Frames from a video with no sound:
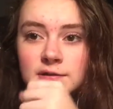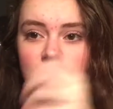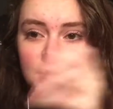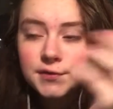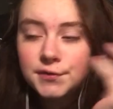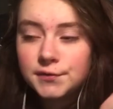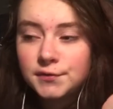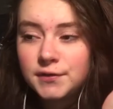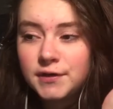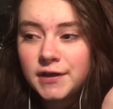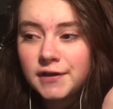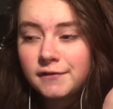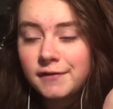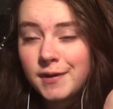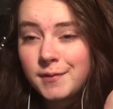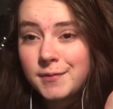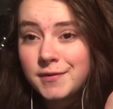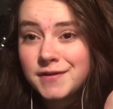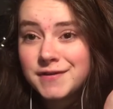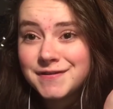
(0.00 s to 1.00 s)
So
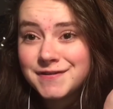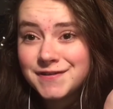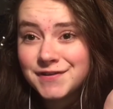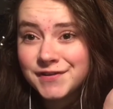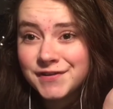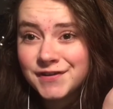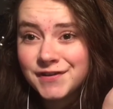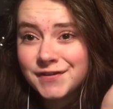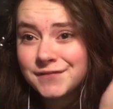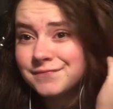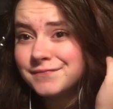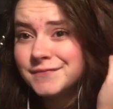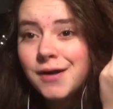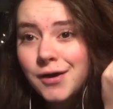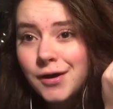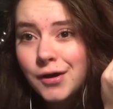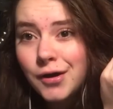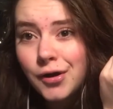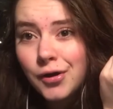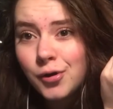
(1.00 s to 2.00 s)
NaNoWriMo this year,
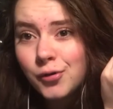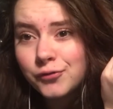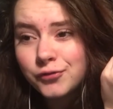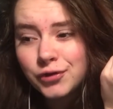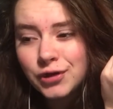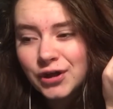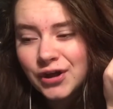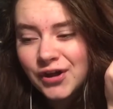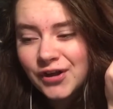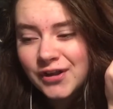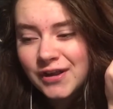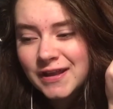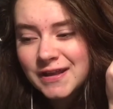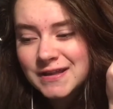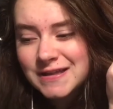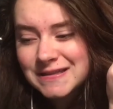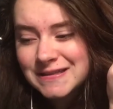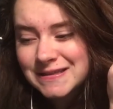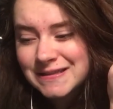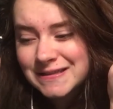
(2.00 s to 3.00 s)
overall
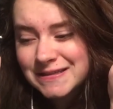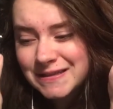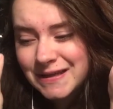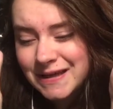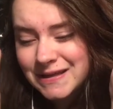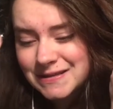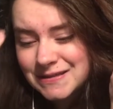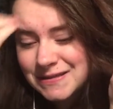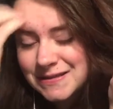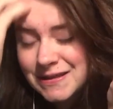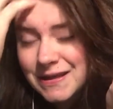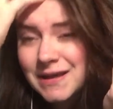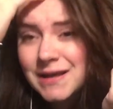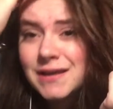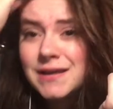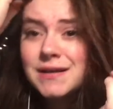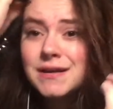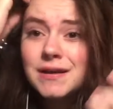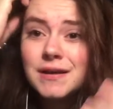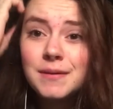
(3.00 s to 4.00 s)
a success
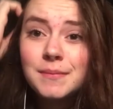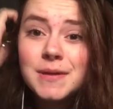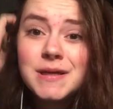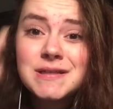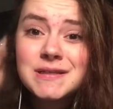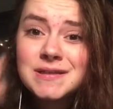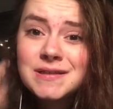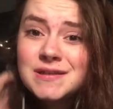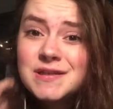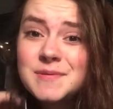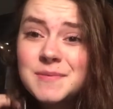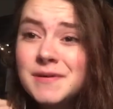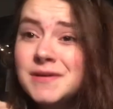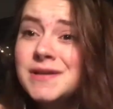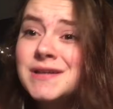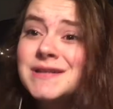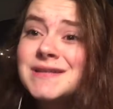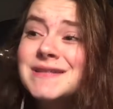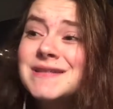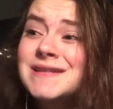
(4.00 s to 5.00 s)
and an amazing
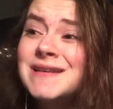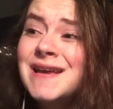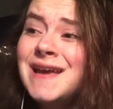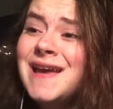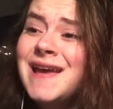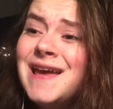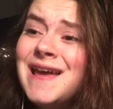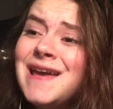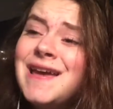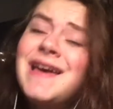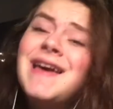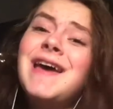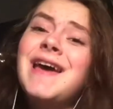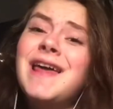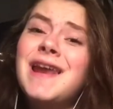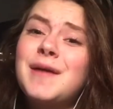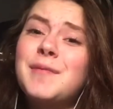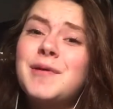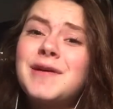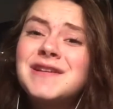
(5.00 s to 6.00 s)
experience,
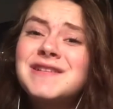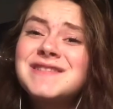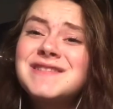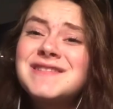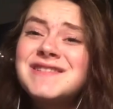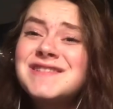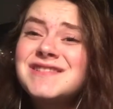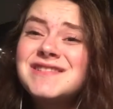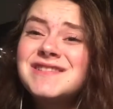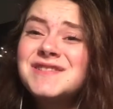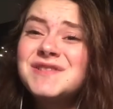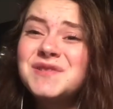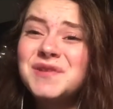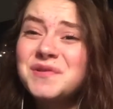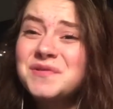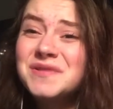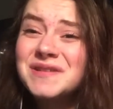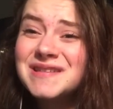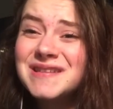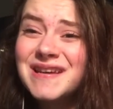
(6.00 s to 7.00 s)
and I'm honestly just
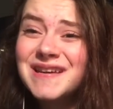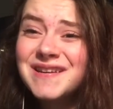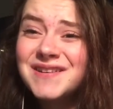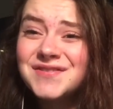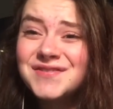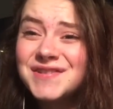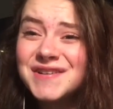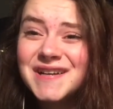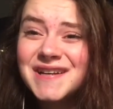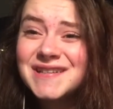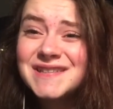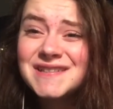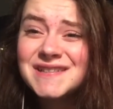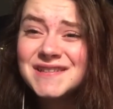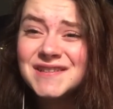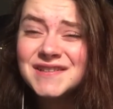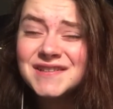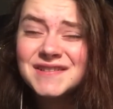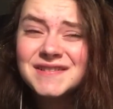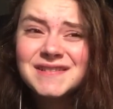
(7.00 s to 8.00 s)
so excited for next
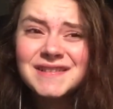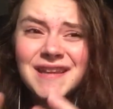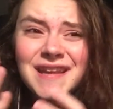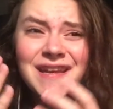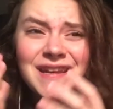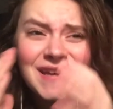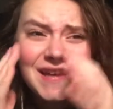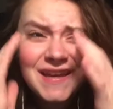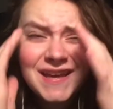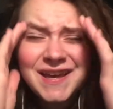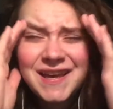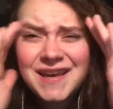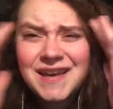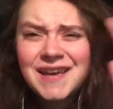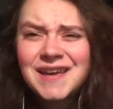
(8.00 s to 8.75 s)
year. Like